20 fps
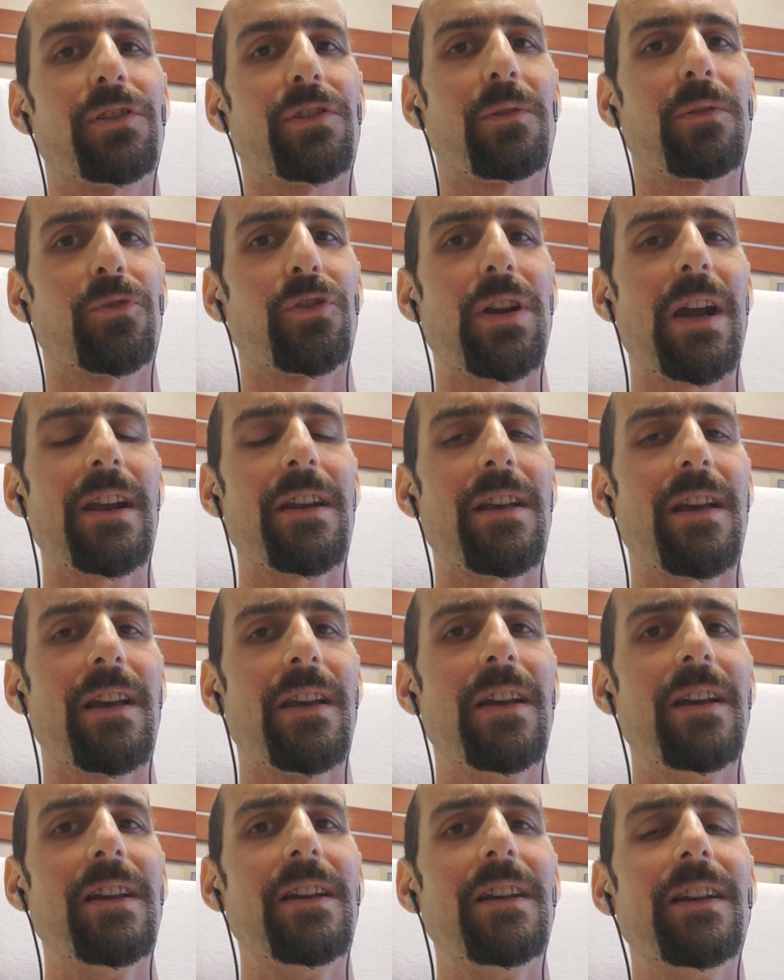So I'm trying to
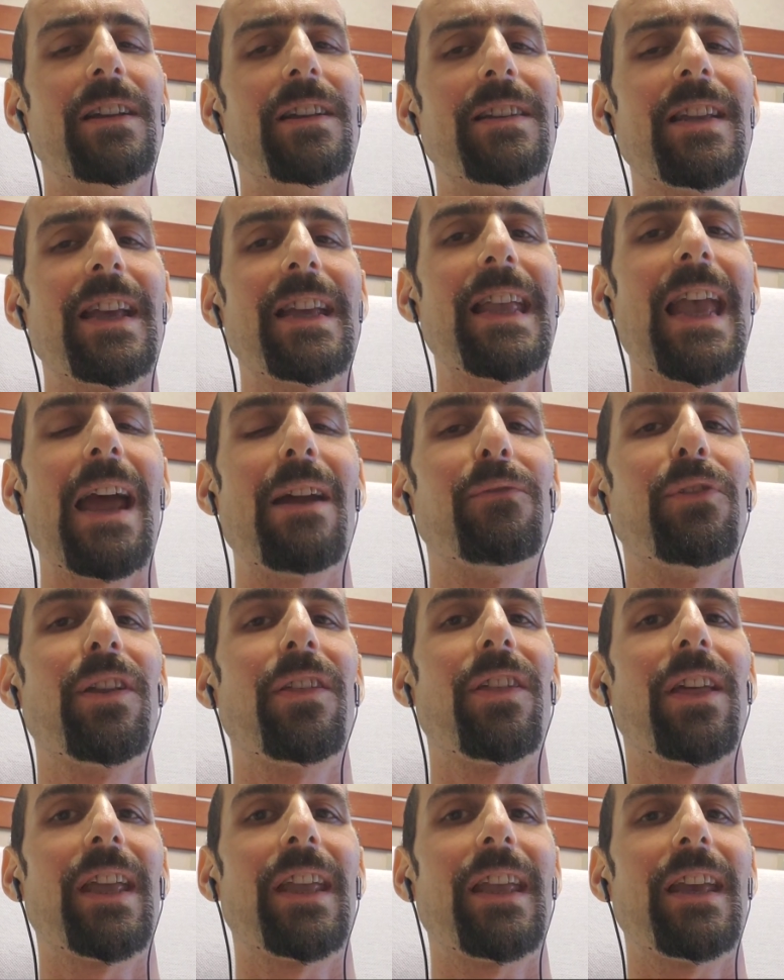take
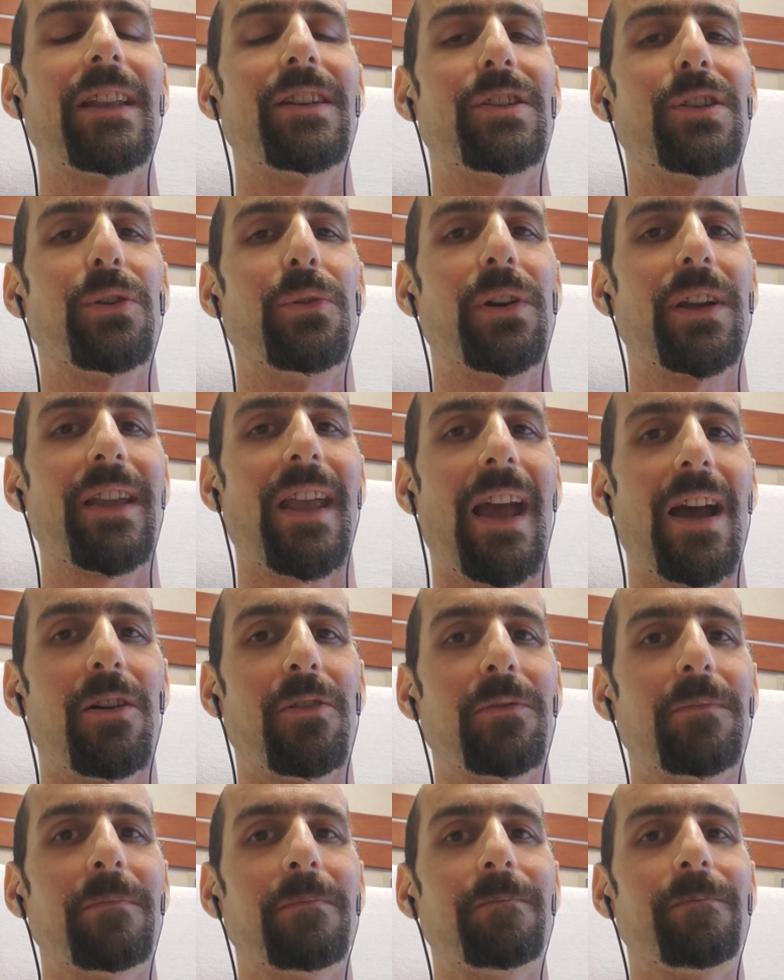everything into
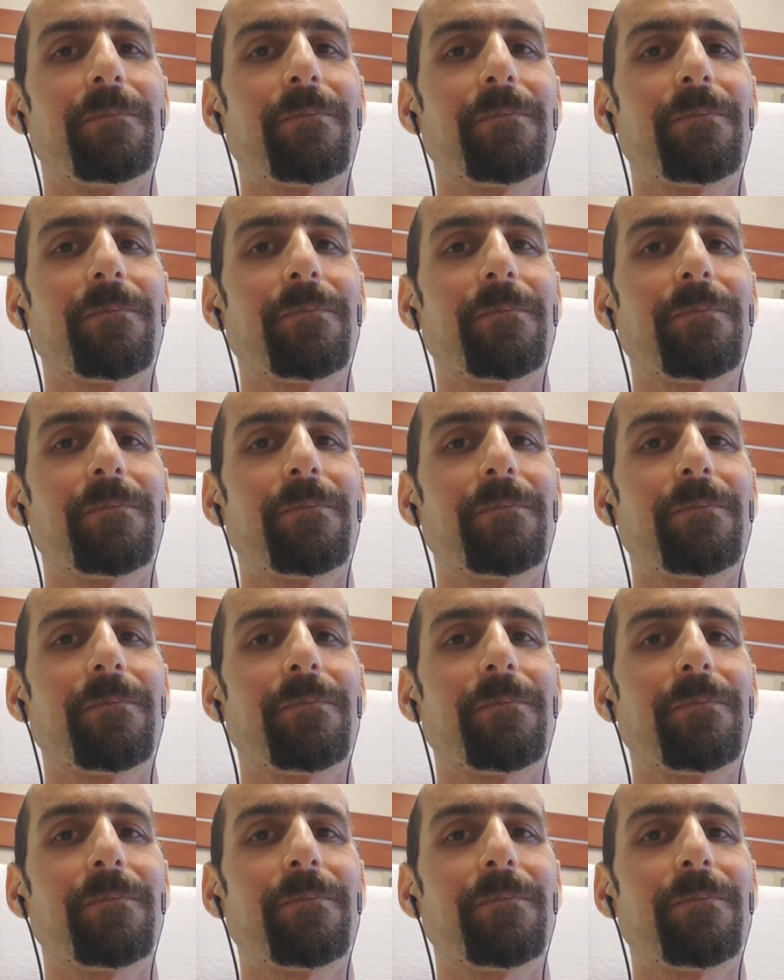account.